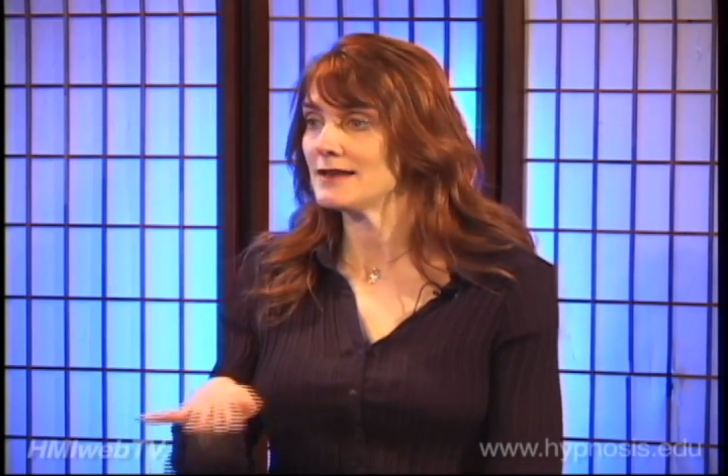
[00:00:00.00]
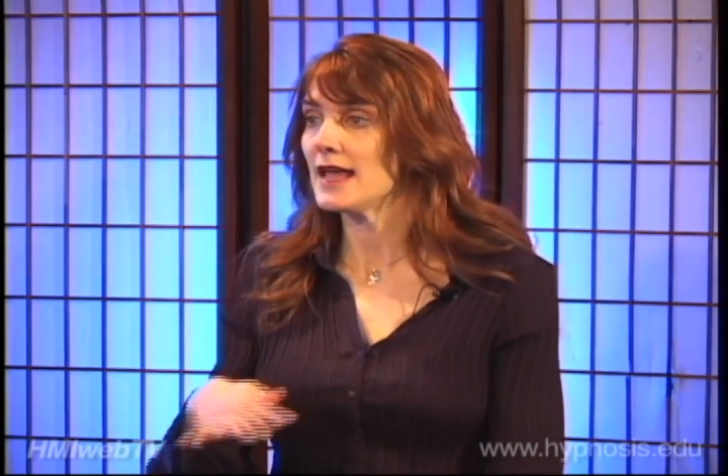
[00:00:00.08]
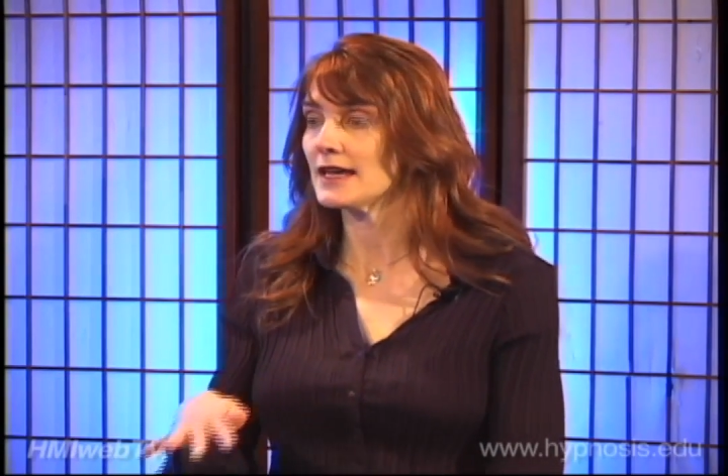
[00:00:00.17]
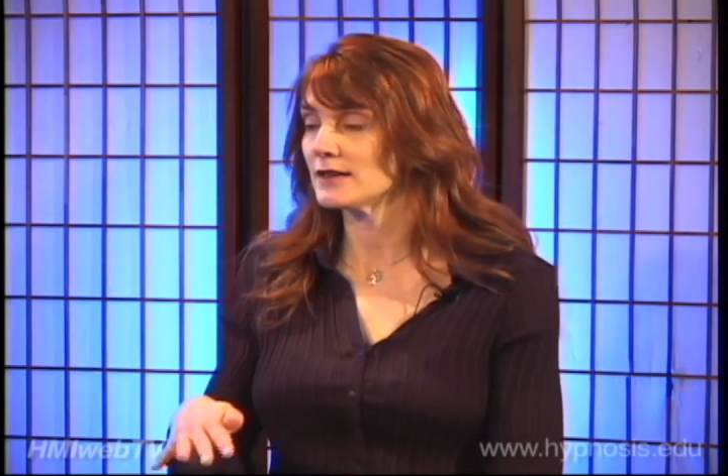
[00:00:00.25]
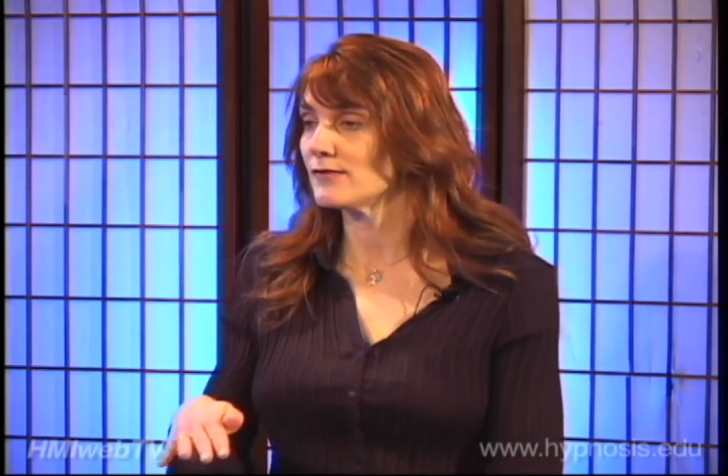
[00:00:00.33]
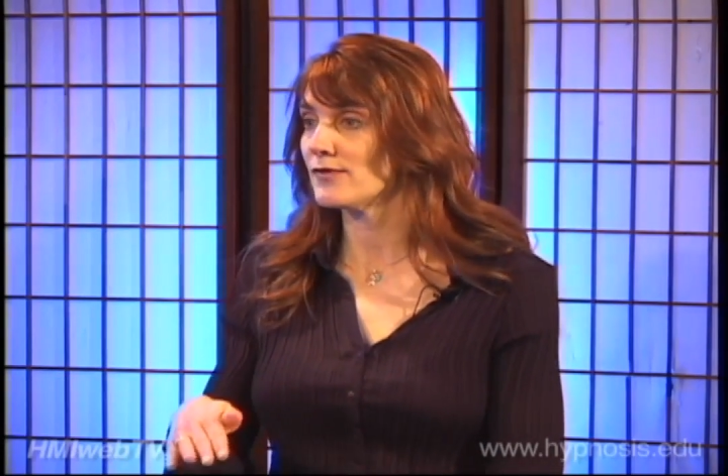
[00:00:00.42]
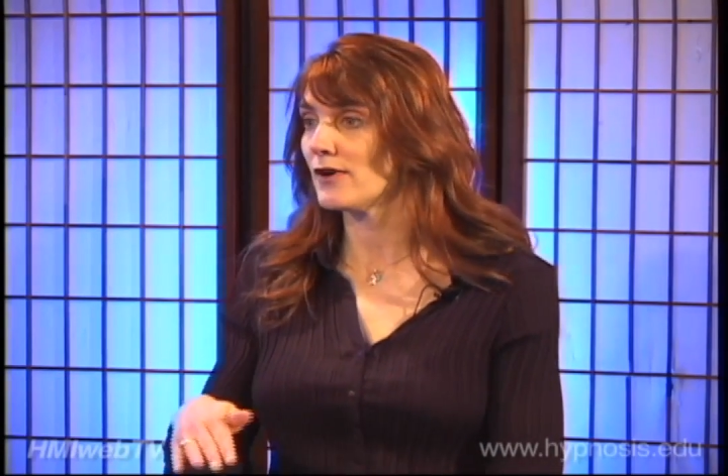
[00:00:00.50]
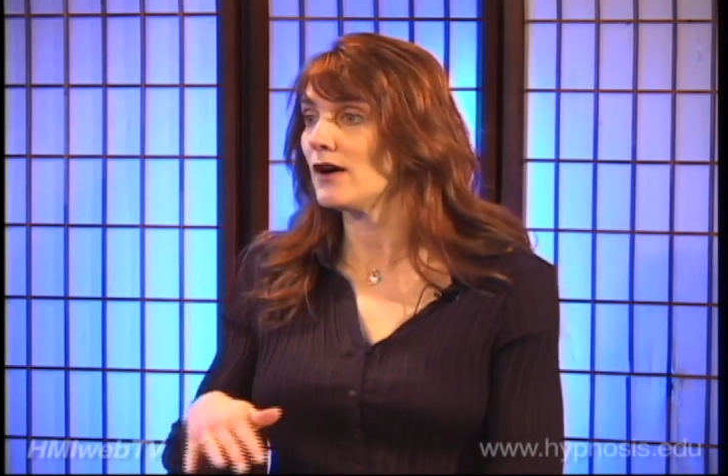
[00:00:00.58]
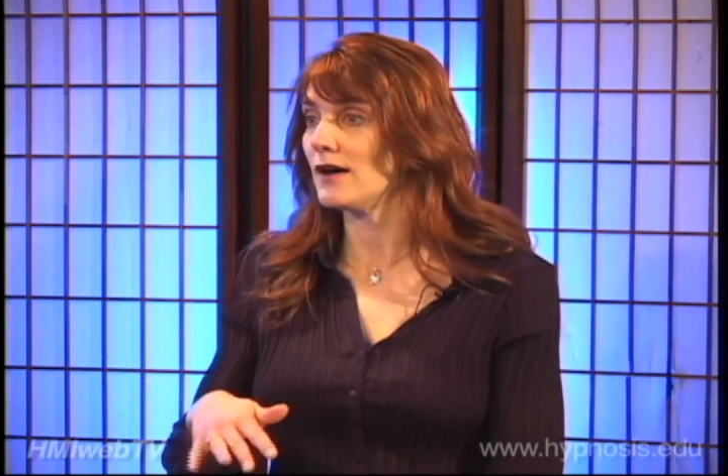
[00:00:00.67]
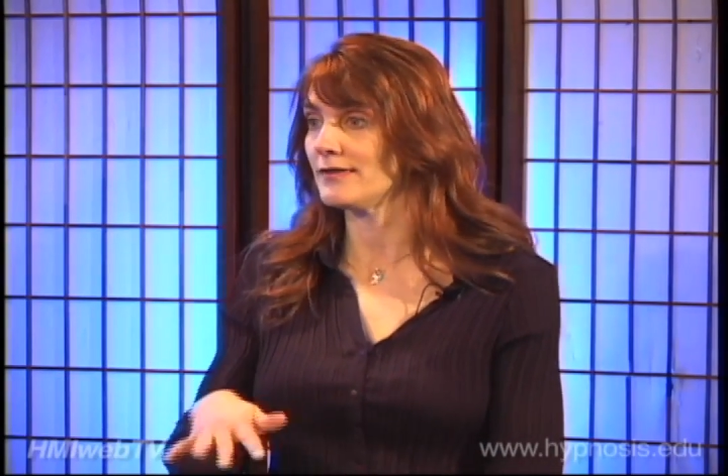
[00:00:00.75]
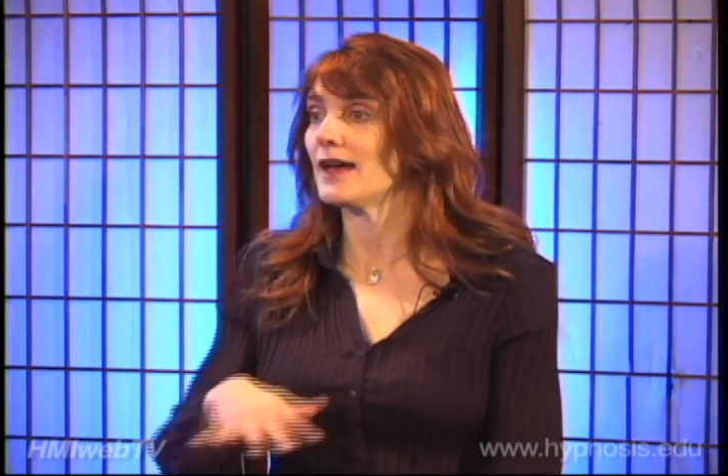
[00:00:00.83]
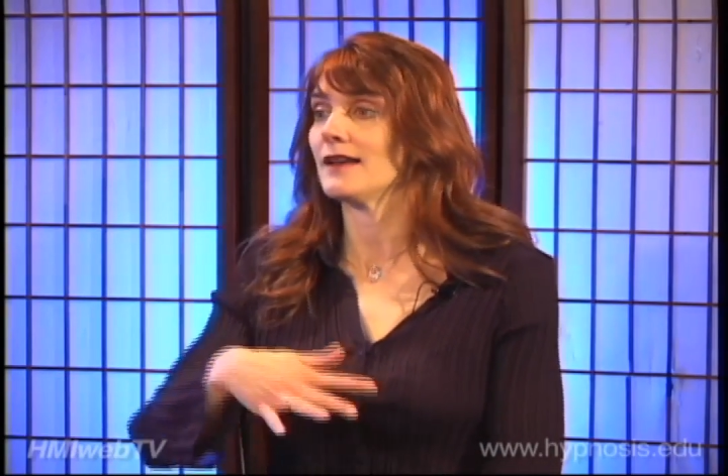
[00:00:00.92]
negative
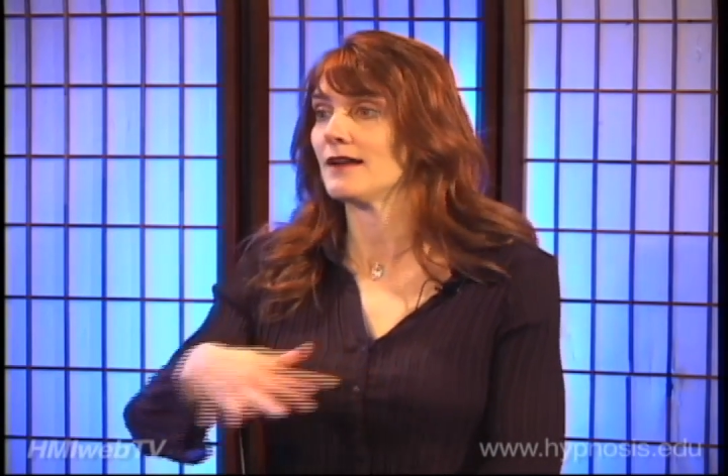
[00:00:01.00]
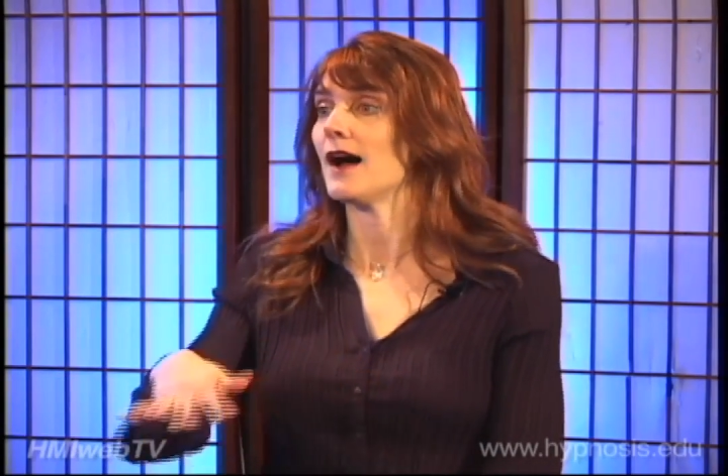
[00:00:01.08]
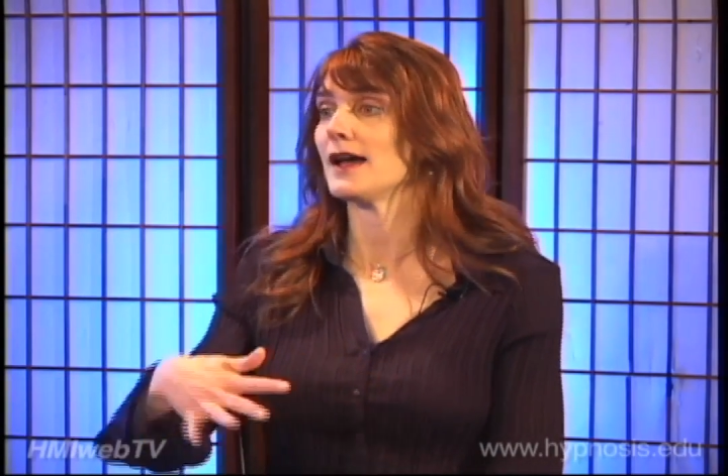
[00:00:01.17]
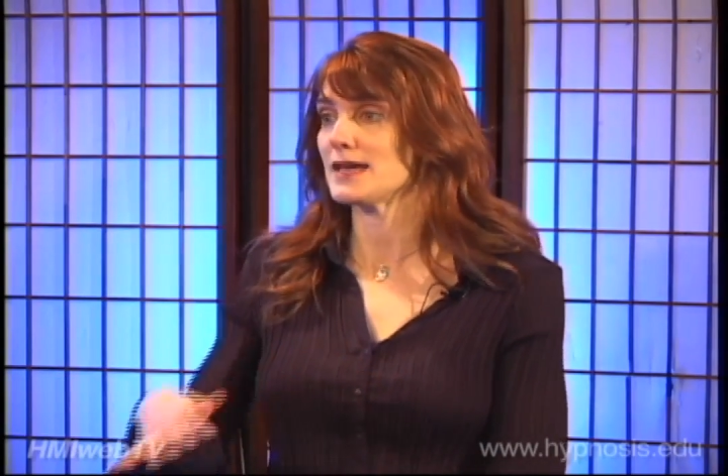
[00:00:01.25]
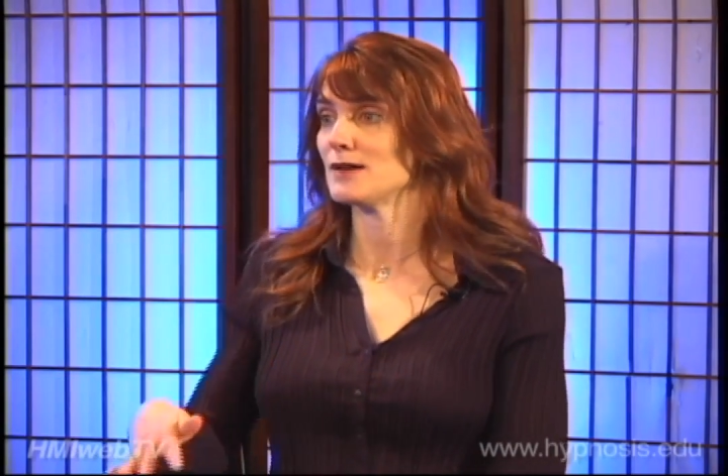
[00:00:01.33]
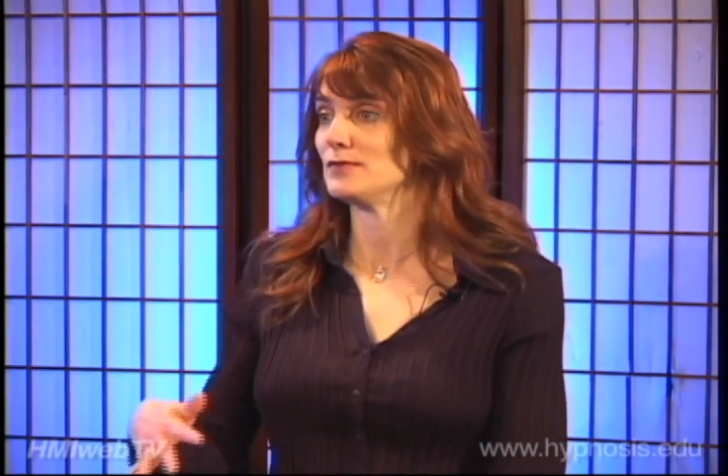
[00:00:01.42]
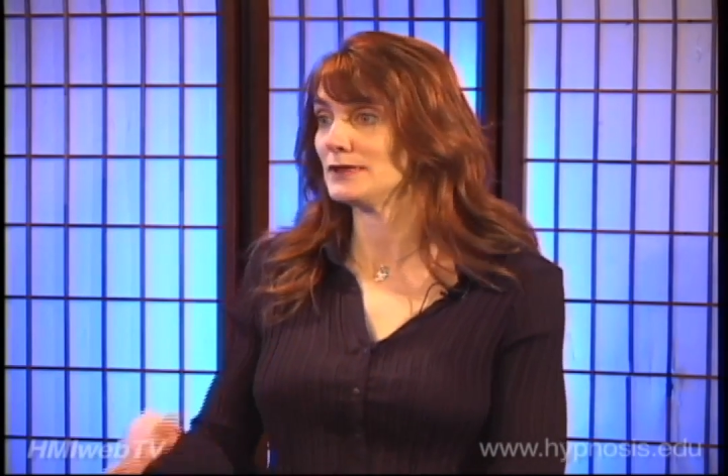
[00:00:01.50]
thought, that I am